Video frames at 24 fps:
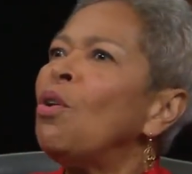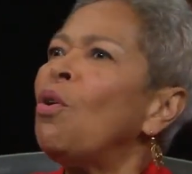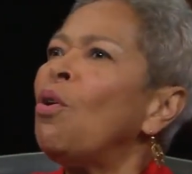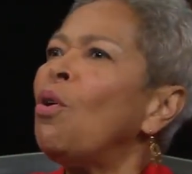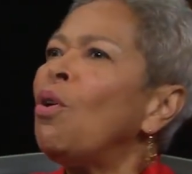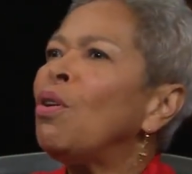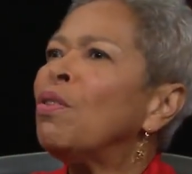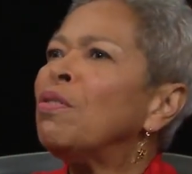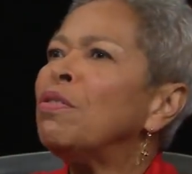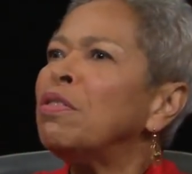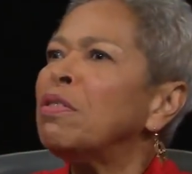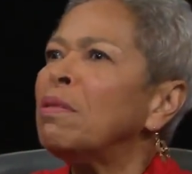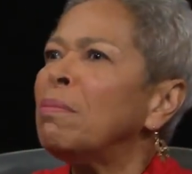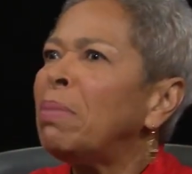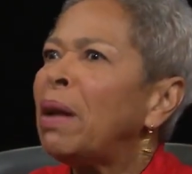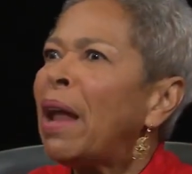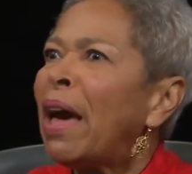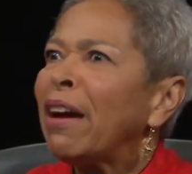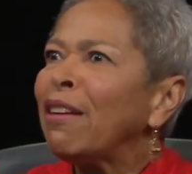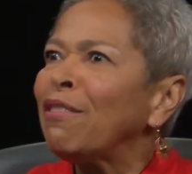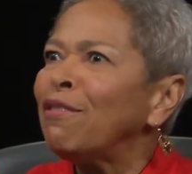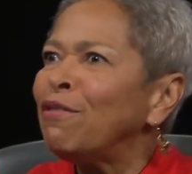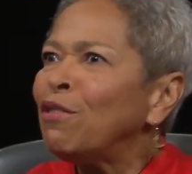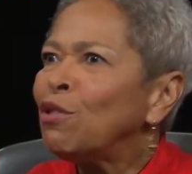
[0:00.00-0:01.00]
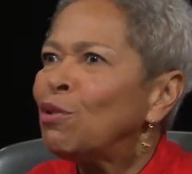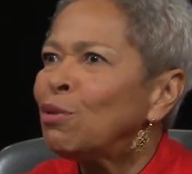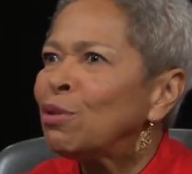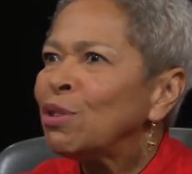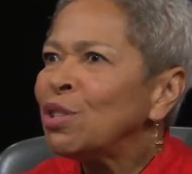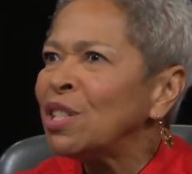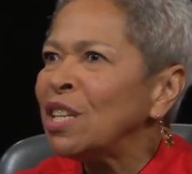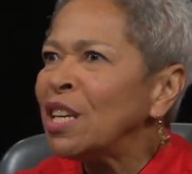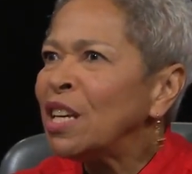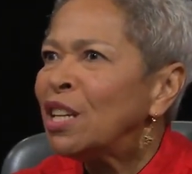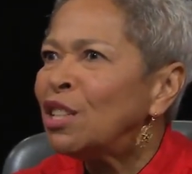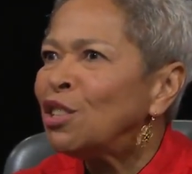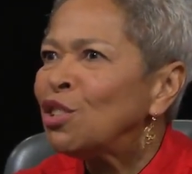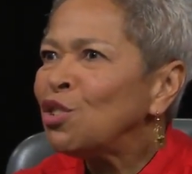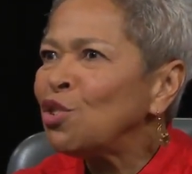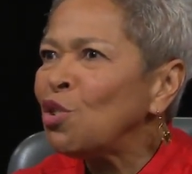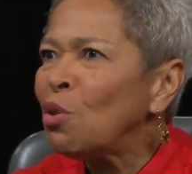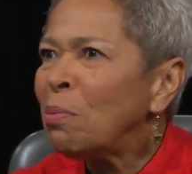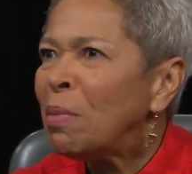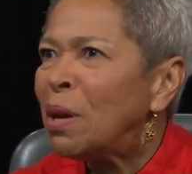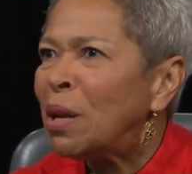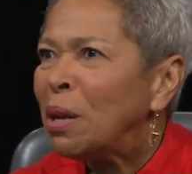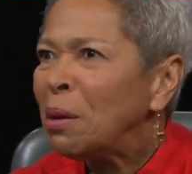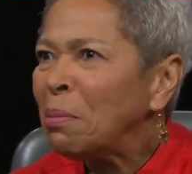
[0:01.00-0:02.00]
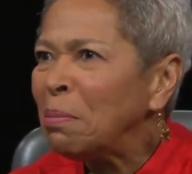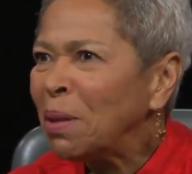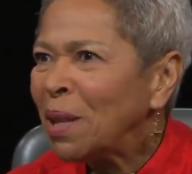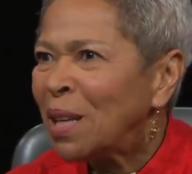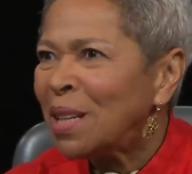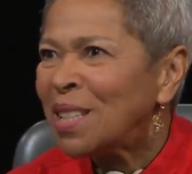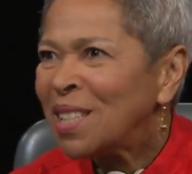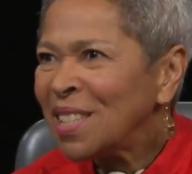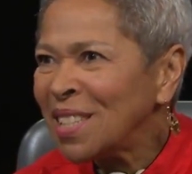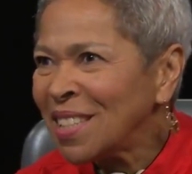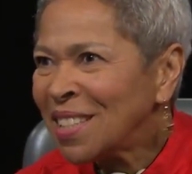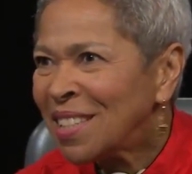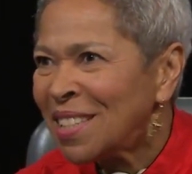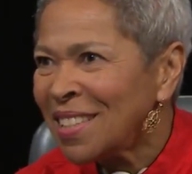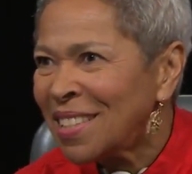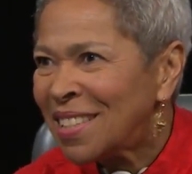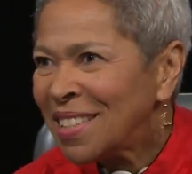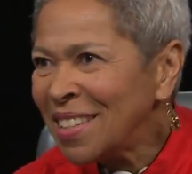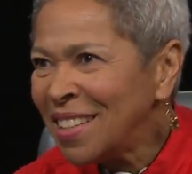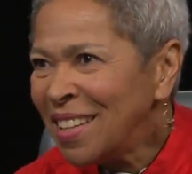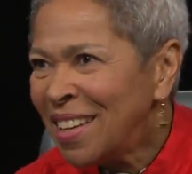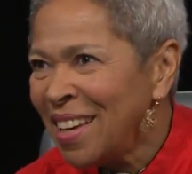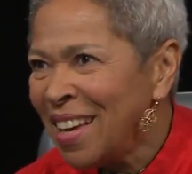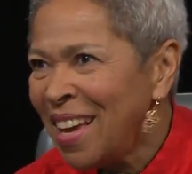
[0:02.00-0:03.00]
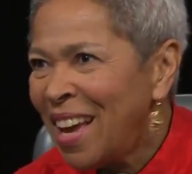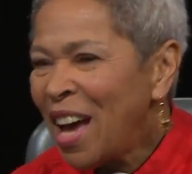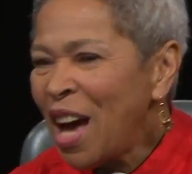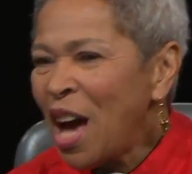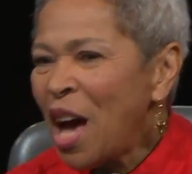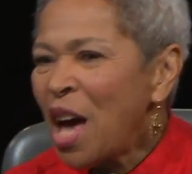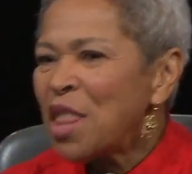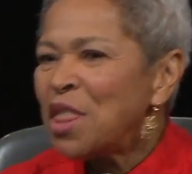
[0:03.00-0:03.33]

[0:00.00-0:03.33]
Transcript: all the black folks in so many places. Okay.